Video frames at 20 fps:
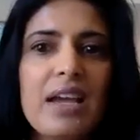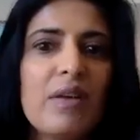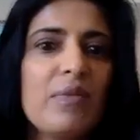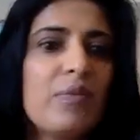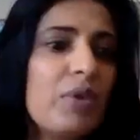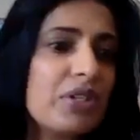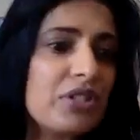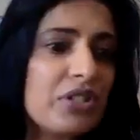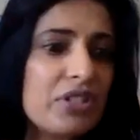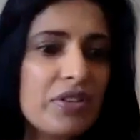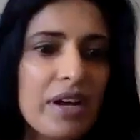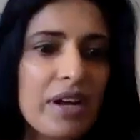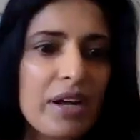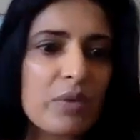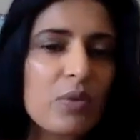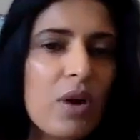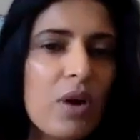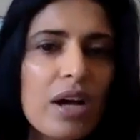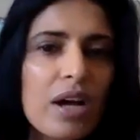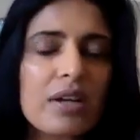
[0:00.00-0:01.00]
And once you
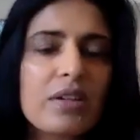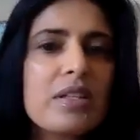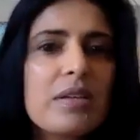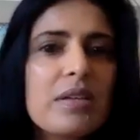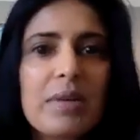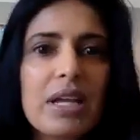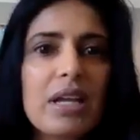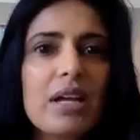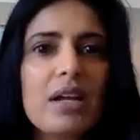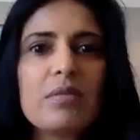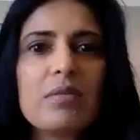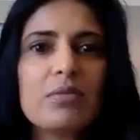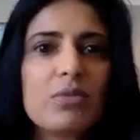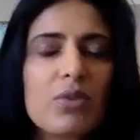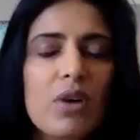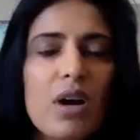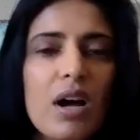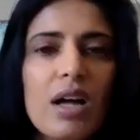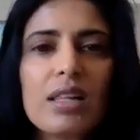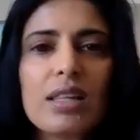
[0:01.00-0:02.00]
add water, they become
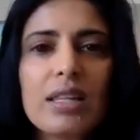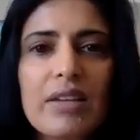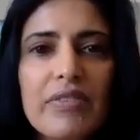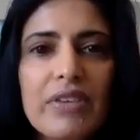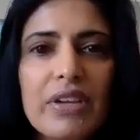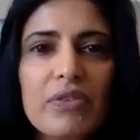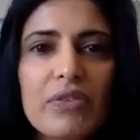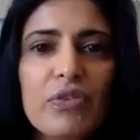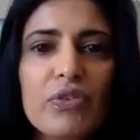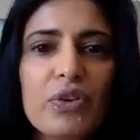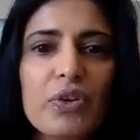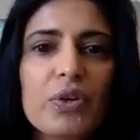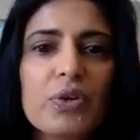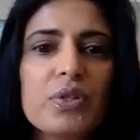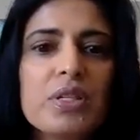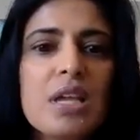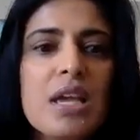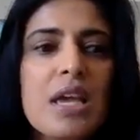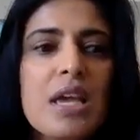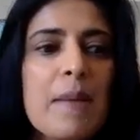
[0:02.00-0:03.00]
raw living foods,